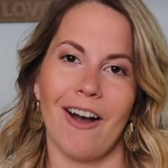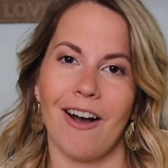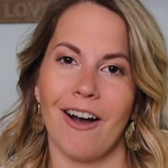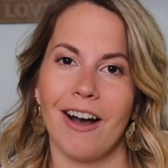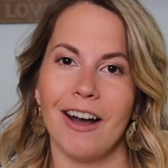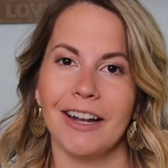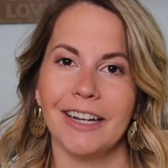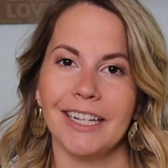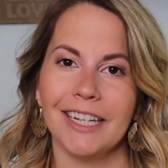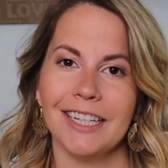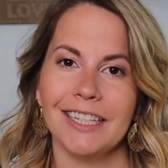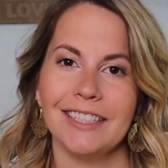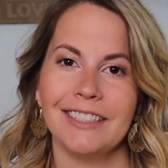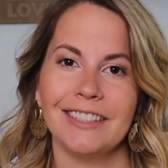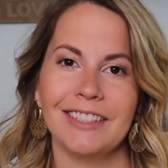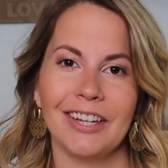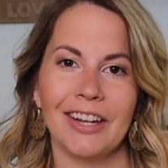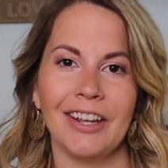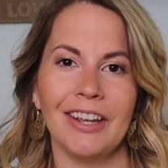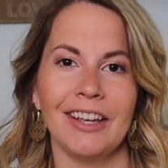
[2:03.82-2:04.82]

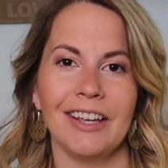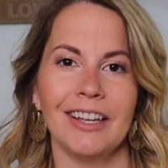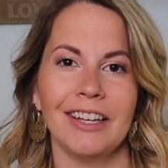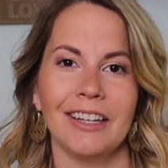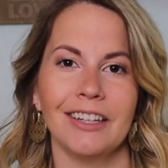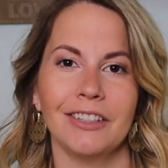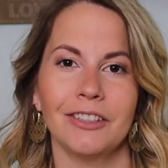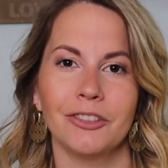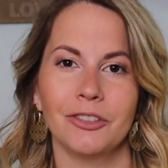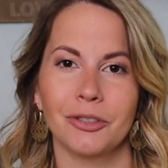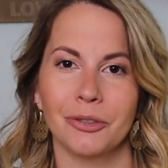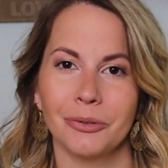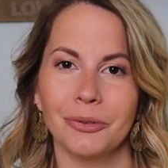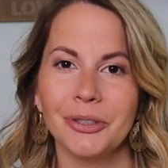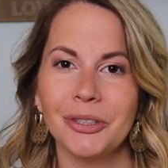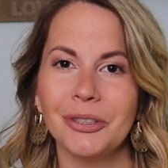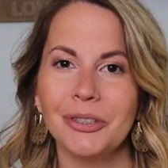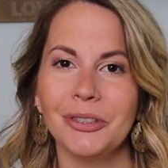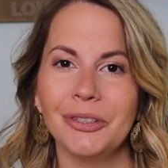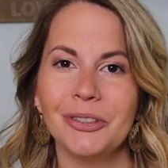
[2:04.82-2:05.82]
honest,
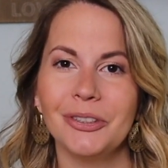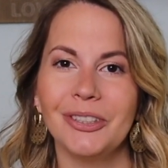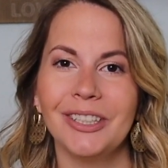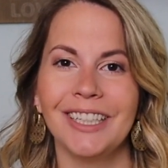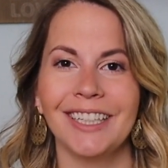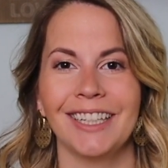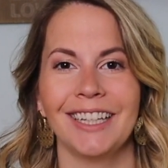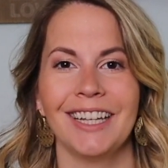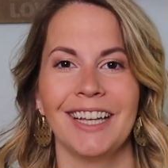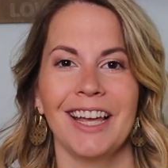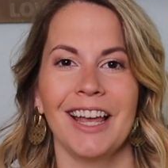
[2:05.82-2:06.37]
true